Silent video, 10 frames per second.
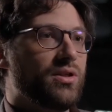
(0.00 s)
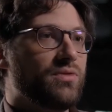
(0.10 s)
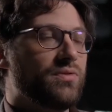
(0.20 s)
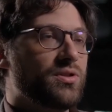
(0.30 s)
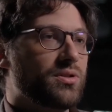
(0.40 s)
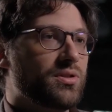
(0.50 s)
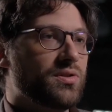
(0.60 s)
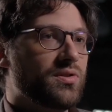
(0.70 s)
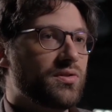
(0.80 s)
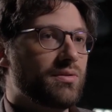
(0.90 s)
It features
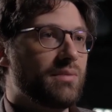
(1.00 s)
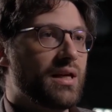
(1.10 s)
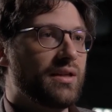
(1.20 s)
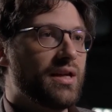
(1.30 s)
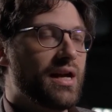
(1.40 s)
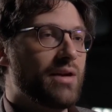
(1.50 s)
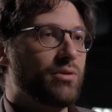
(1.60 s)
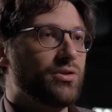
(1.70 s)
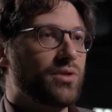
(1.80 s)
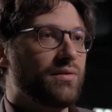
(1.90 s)
systems like the
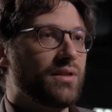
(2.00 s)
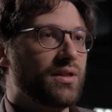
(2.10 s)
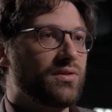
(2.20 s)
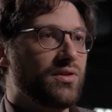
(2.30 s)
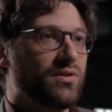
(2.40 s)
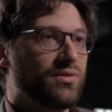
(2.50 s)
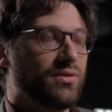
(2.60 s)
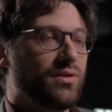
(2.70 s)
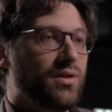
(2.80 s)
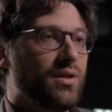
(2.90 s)
Highway Driving Assist,